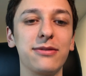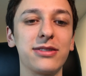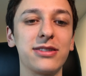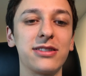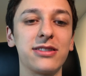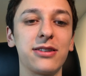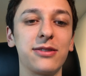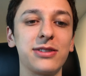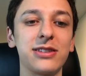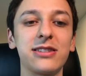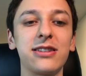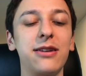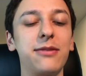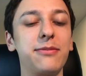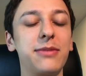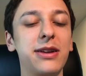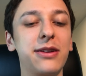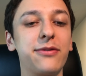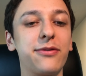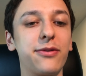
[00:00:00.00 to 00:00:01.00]
so it's not
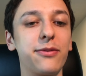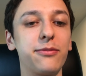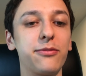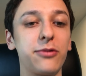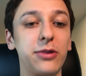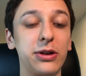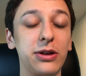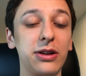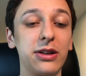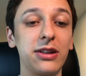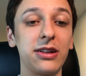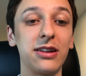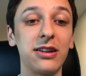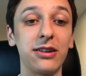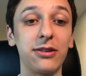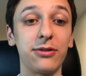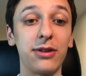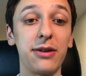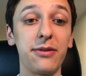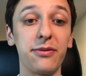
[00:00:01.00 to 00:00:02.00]
made from real
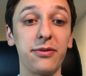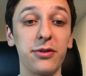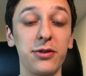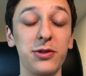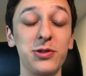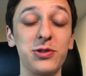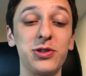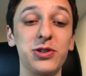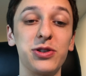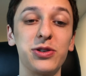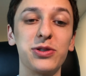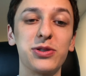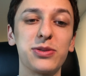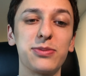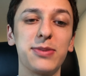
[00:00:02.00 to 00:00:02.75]
grapefruit juice,